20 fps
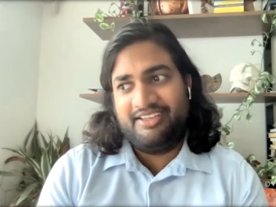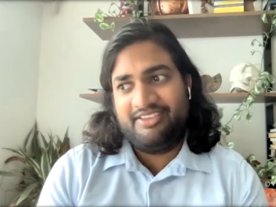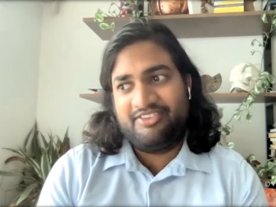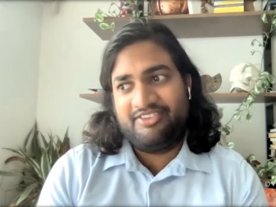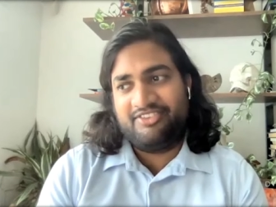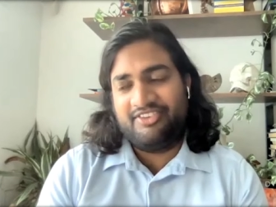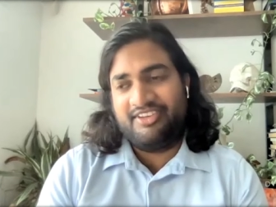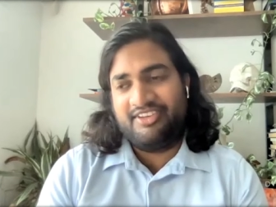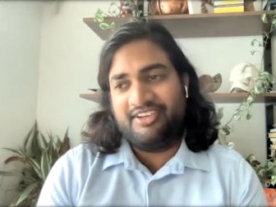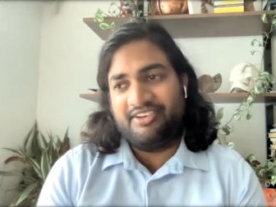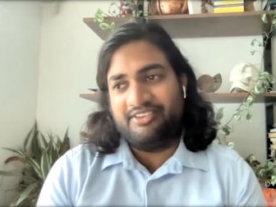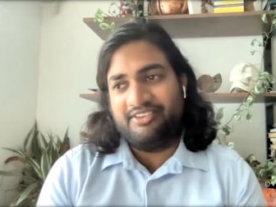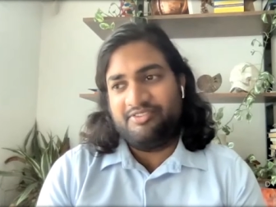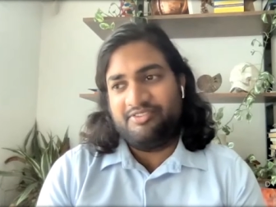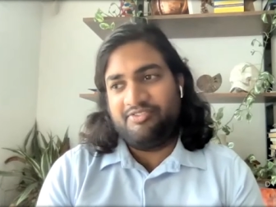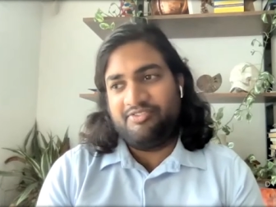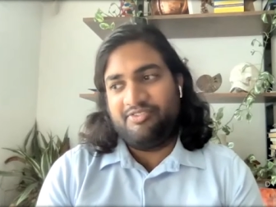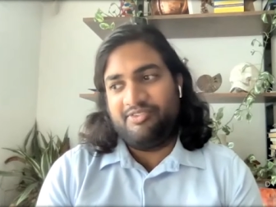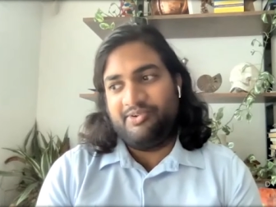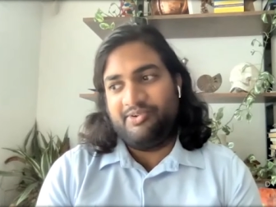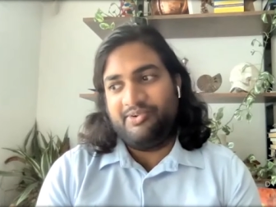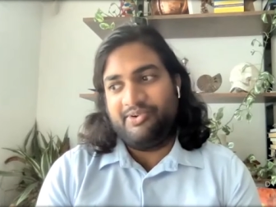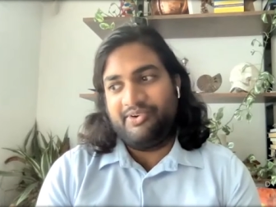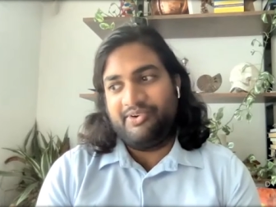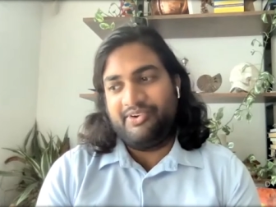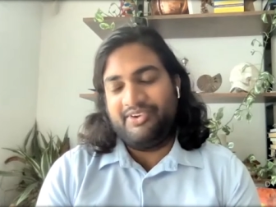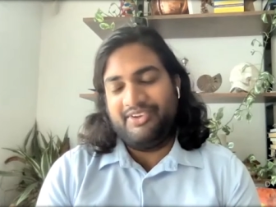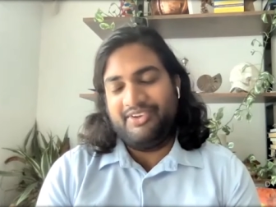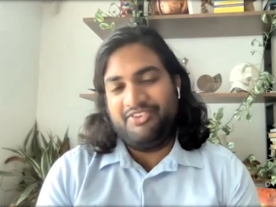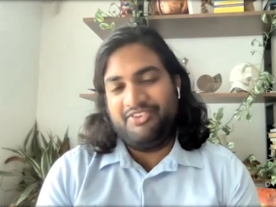sitting on the
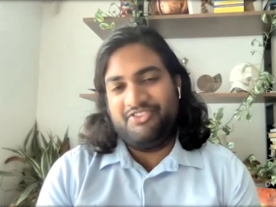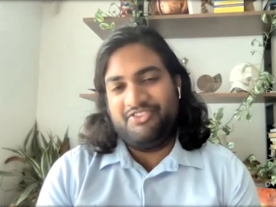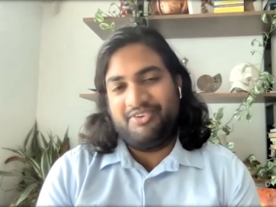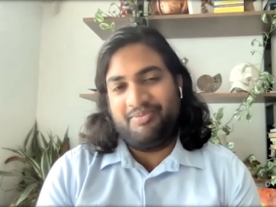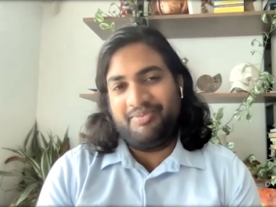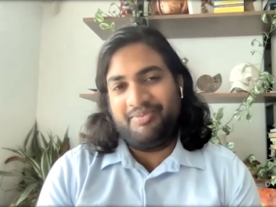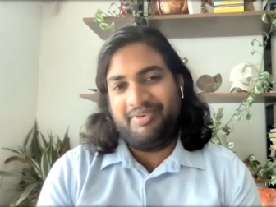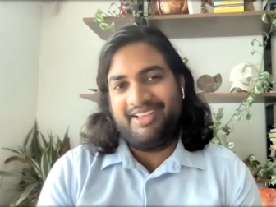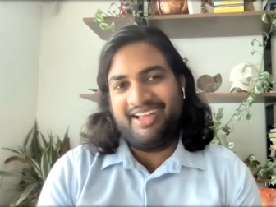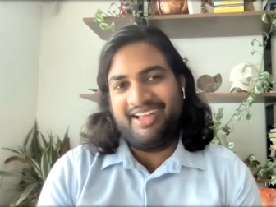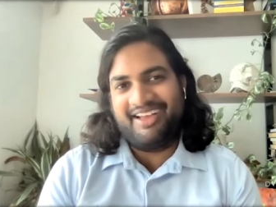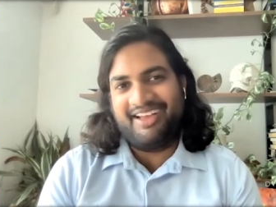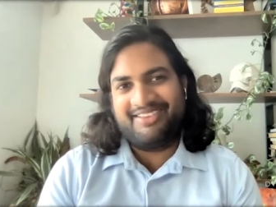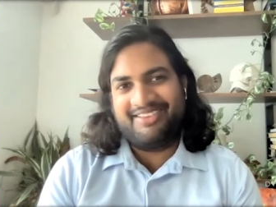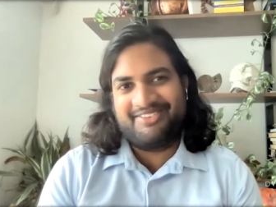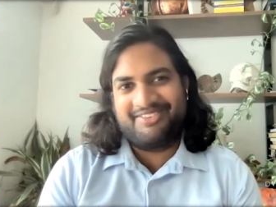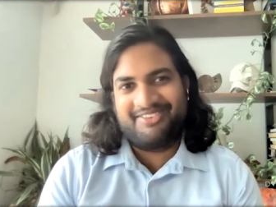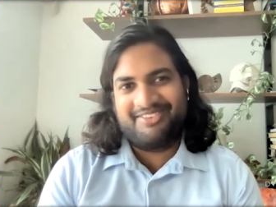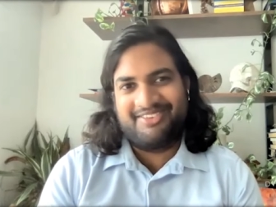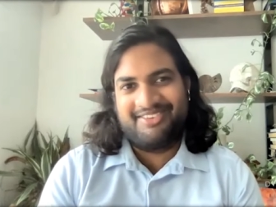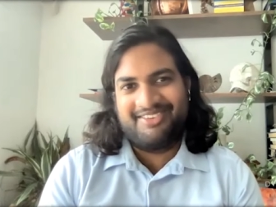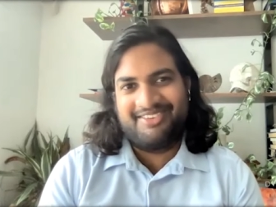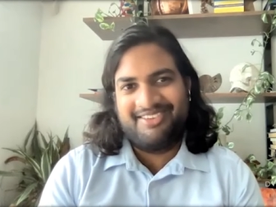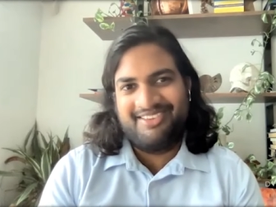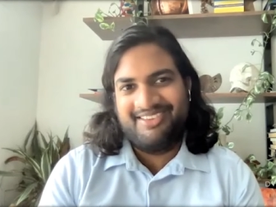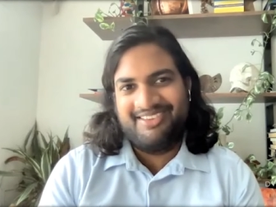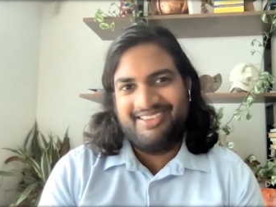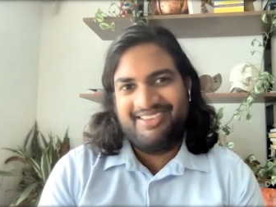floor in gym class.